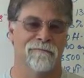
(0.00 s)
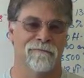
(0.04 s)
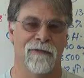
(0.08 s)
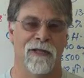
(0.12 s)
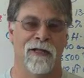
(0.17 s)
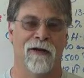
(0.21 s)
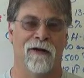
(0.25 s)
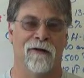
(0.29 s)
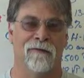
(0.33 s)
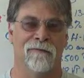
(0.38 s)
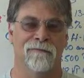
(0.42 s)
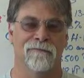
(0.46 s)

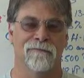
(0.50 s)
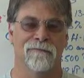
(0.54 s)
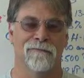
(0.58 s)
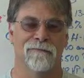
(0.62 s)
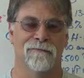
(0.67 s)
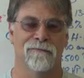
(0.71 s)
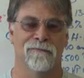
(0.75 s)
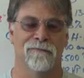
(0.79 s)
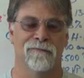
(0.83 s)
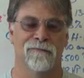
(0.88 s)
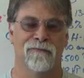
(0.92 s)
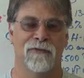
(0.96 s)
you know,
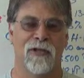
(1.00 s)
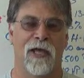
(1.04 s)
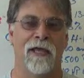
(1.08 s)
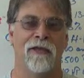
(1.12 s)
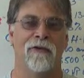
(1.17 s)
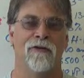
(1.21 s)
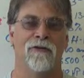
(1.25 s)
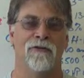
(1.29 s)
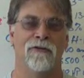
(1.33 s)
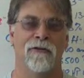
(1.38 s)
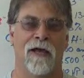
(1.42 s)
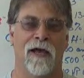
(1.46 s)

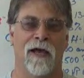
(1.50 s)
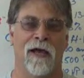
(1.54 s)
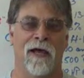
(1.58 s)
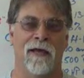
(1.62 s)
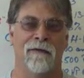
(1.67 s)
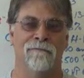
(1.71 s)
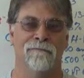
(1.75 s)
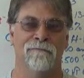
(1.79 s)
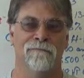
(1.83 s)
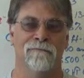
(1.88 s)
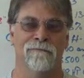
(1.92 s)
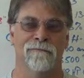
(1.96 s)
take your
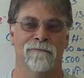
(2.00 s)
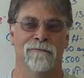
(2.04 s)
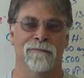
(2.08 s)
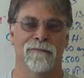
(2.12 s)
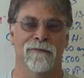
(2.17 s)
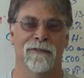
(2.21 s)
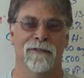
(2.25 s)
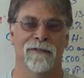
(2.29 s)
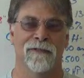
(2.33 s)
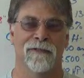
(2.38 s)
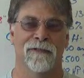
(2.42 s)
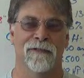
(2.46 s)
time,
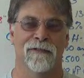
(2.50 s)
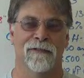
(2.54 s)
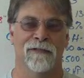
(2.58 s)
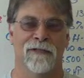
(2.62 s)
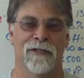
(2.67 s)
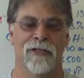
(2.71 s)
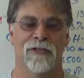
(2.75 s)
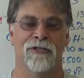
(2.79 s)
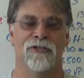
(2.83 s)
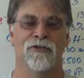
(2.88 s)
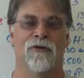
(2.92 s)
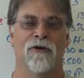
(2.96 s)

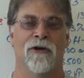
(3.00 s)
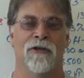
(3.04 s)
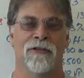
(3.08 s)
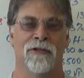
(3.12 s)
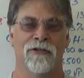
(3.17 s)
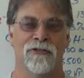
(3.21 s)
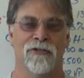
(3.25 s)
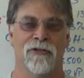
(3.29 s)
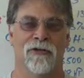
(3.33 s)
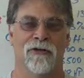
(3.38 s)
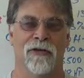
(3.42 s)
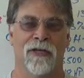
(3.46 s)
enjoy the
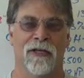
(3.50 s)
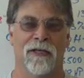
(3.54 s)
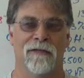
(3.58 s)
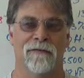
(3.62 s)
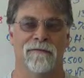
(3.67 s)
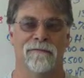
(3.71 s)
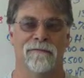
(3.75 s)
journey,